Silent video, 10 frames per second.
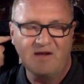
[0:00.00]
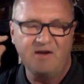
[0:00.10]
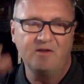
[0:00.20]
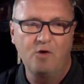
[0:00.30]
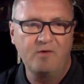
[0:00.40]

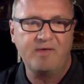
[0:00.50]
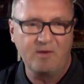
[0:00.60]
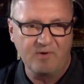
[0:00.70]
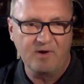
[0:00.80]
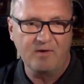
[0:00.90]
kind of
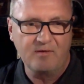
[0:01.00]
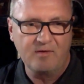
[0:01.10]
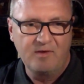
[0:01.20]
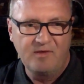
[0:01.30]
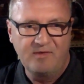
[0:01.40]
locating
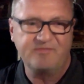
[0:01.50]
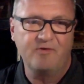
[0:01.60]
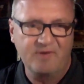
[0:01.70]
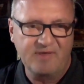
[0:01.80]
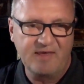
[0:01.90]
where
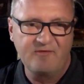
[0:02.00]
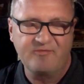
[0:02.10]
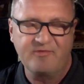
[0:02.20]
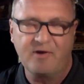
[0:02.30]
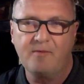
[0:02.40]
this photo
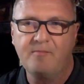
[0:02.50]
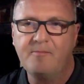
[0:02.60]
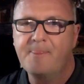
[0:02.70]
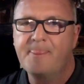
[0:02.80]
came from,